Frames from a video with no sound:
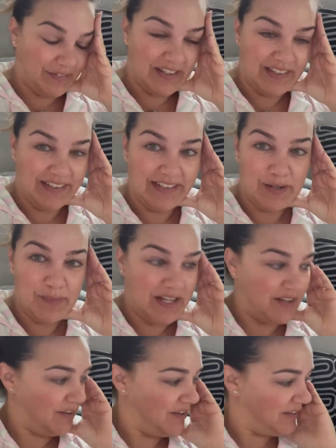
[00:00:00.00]
got a little
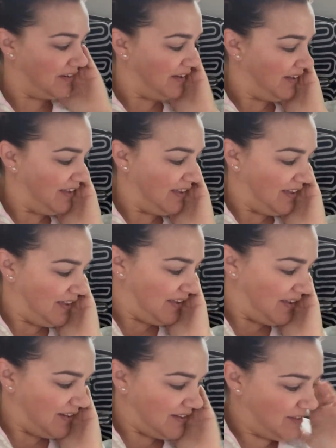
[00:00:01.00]
bit on.
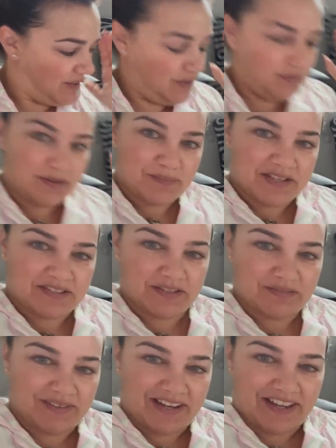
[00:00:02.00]
Don't we,
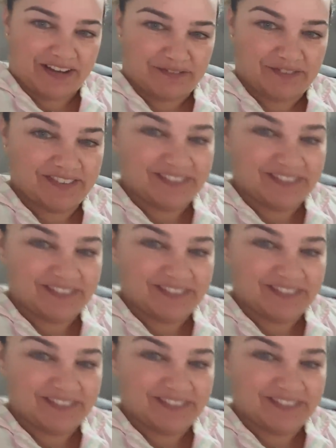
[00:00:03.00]
Mr. Ralph?